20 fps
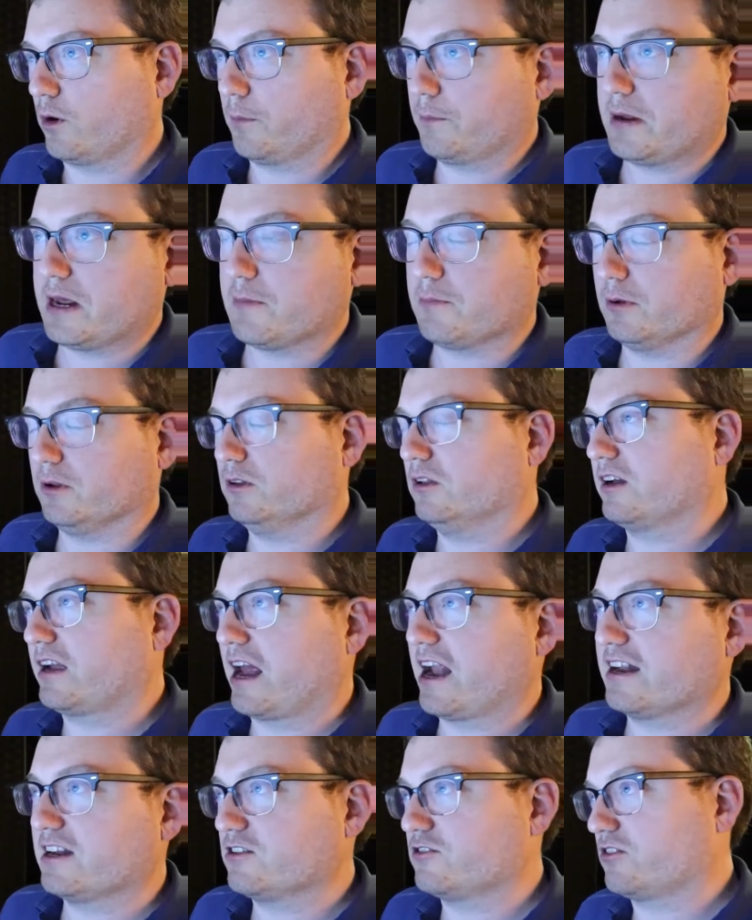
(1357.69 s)
people look
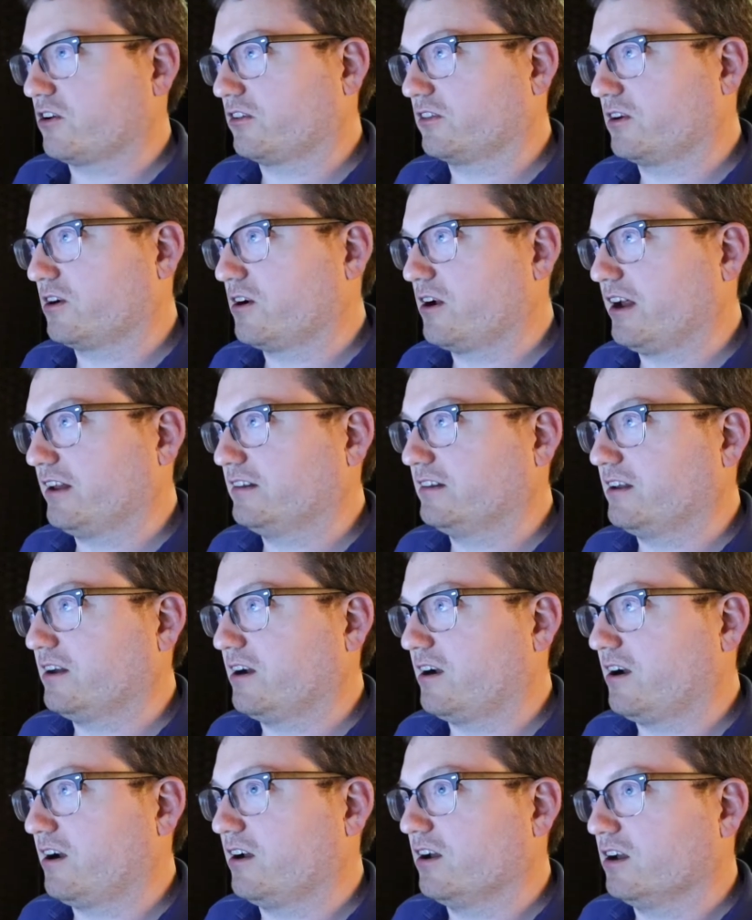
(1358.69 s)
at each other and
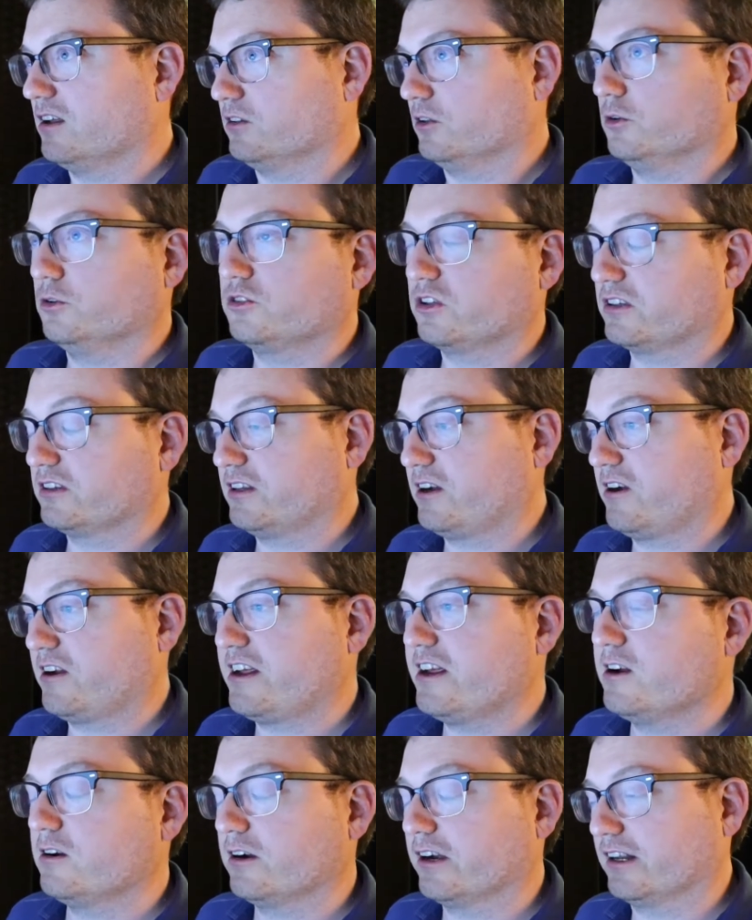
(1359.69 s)
they're losing their
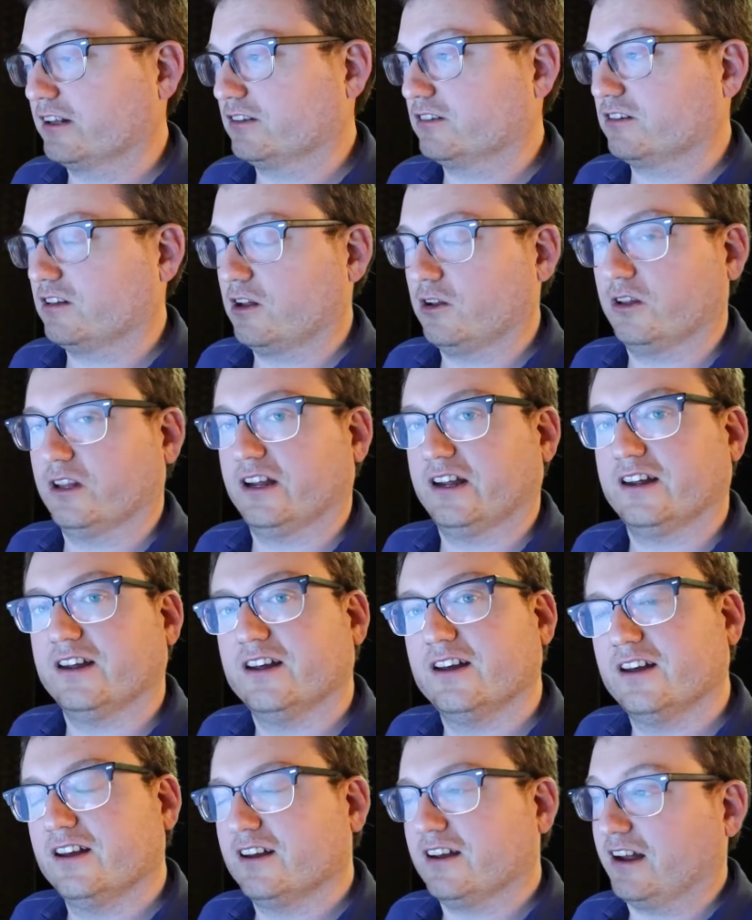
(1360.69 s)
hearing slowly.
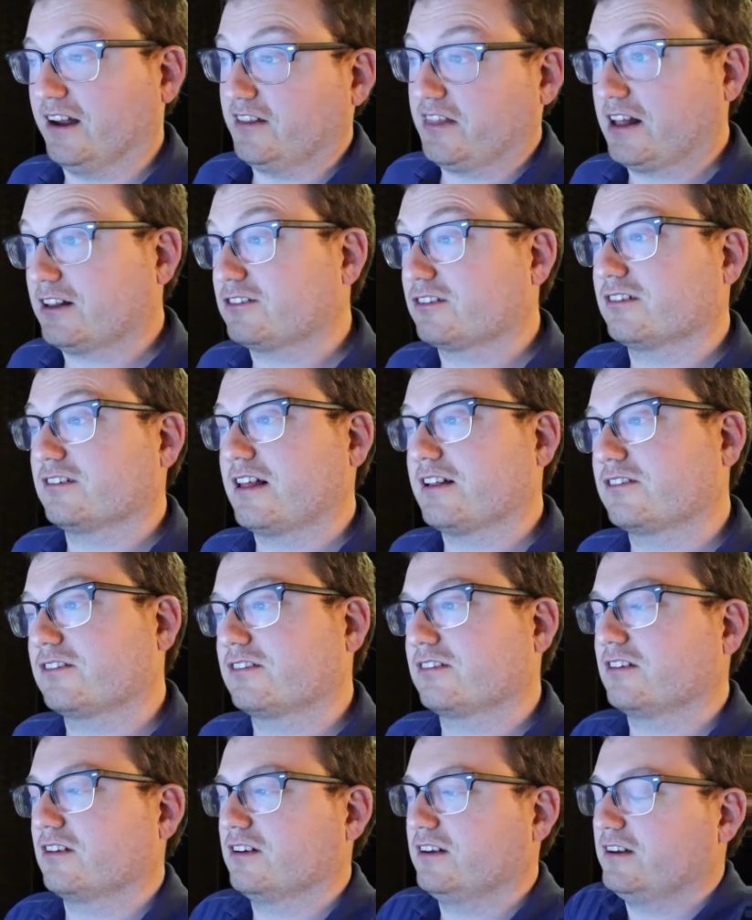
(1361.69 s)

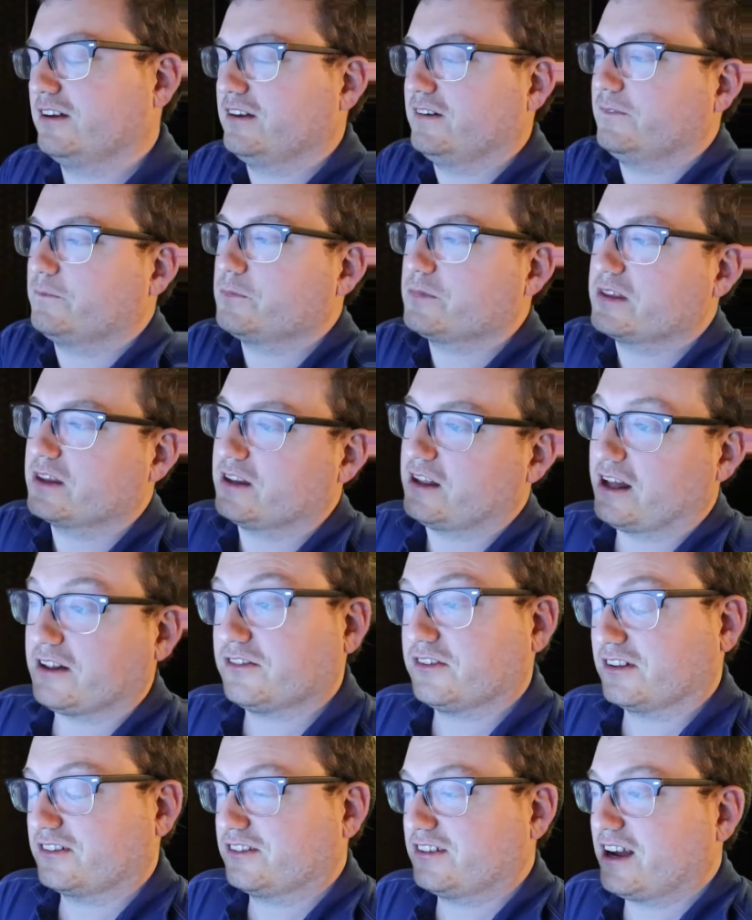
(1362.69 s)
That's
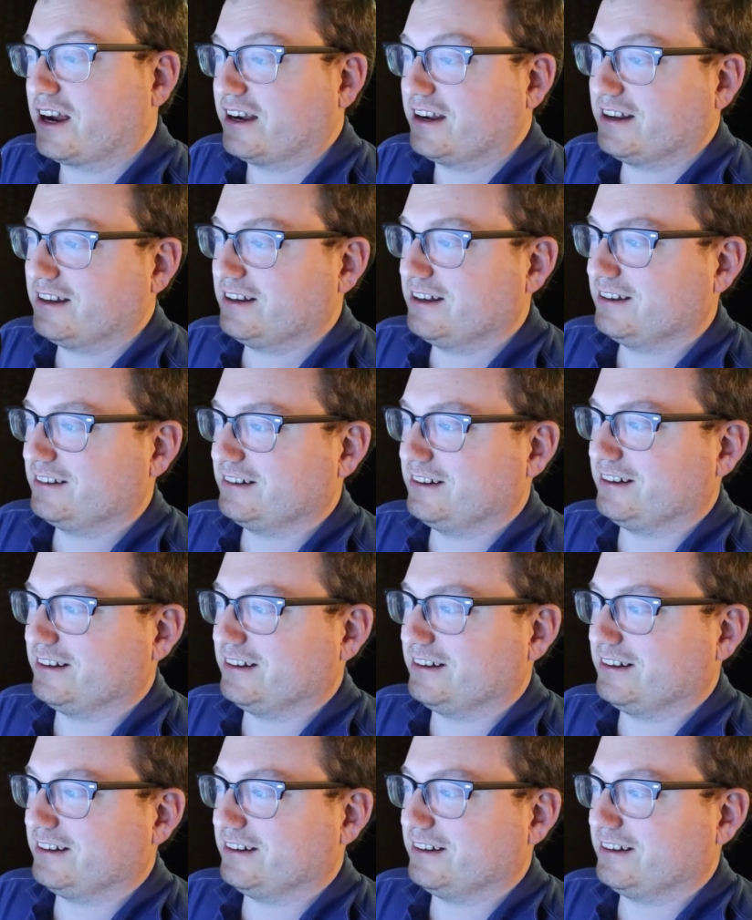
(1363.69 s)
exciting.